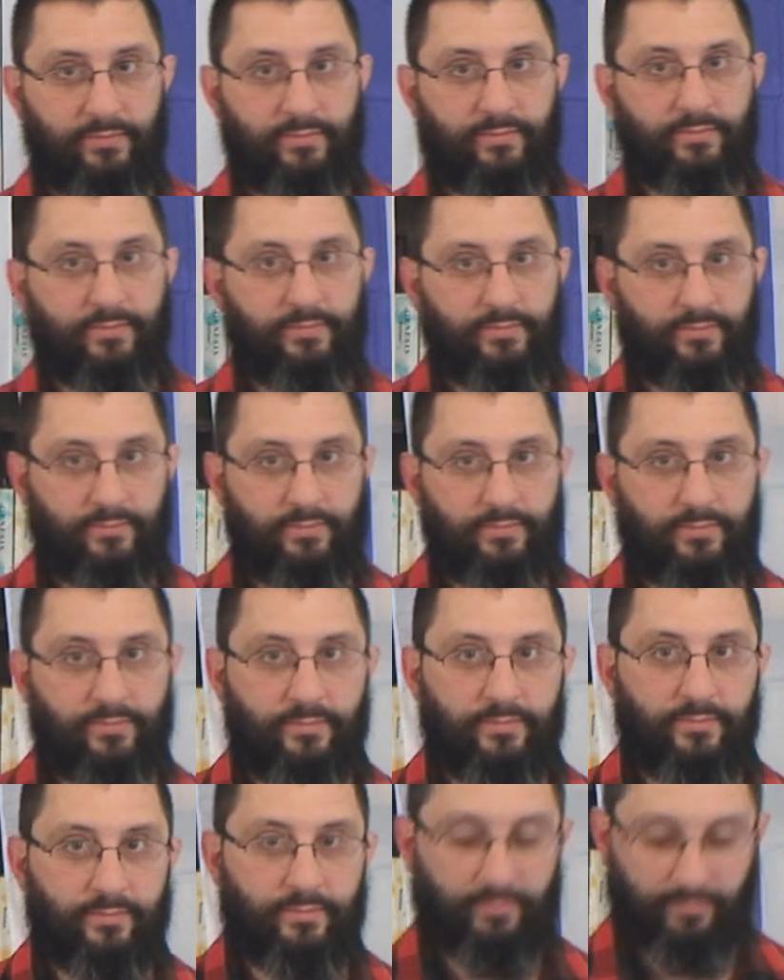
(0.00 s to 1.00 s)

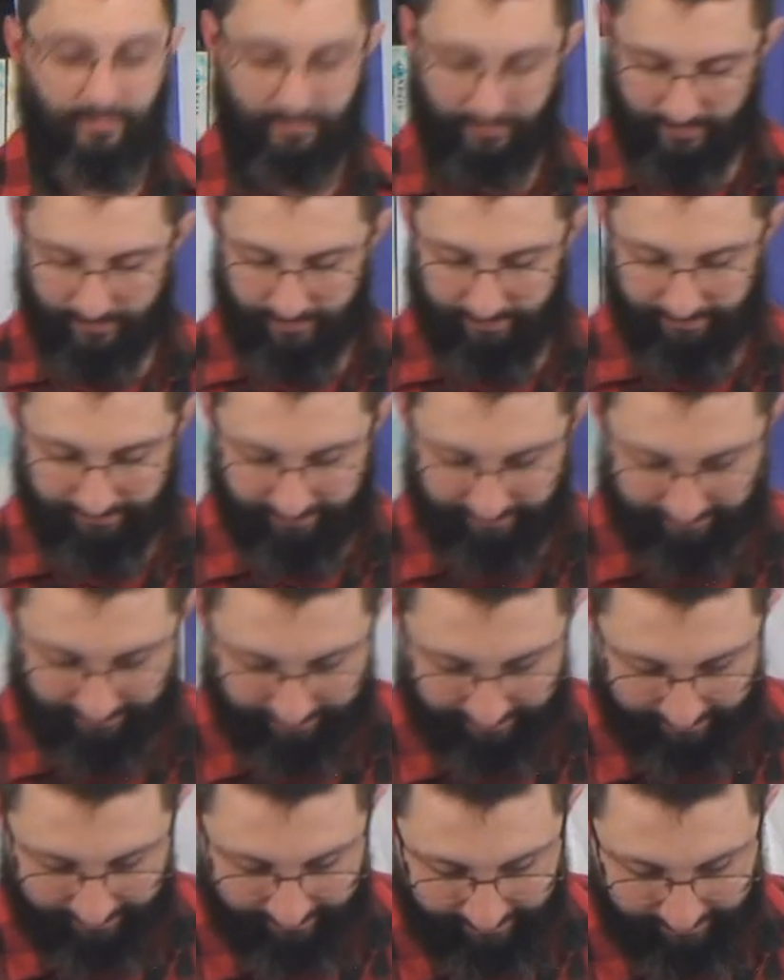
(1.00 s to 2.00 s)

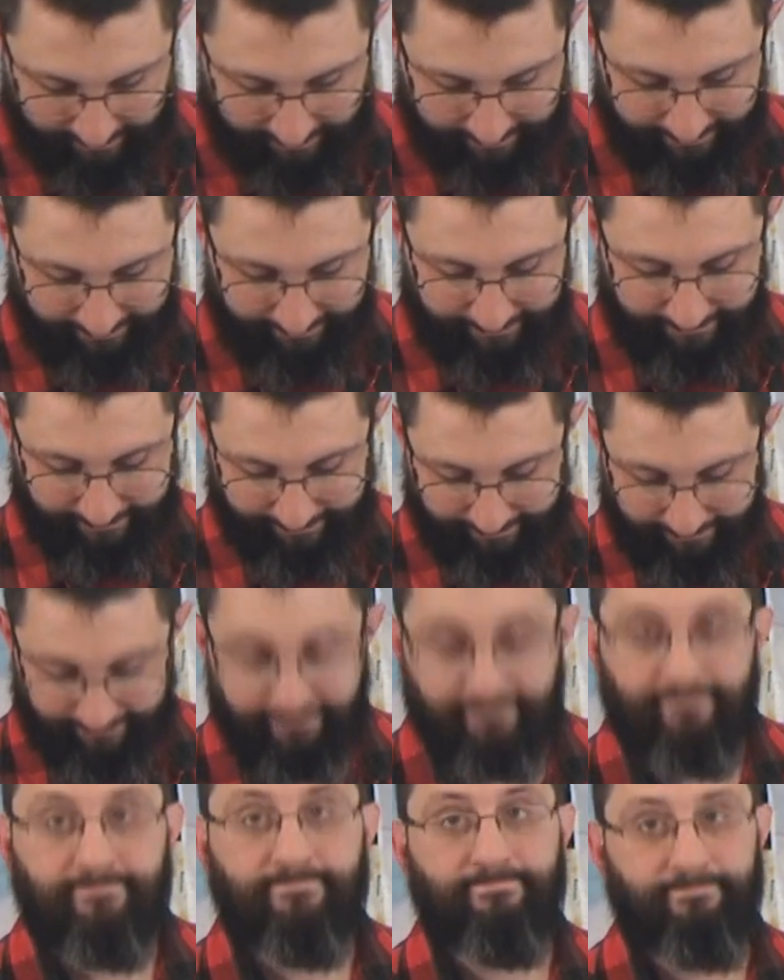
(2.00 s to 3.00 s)

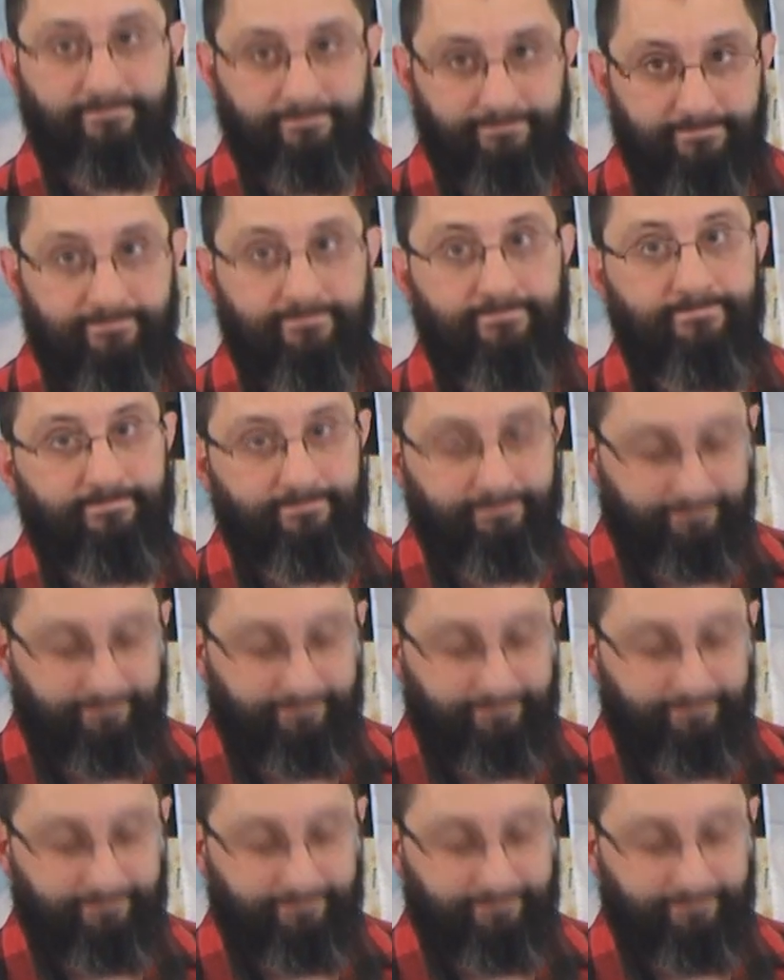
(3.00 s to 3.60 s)
[no speech]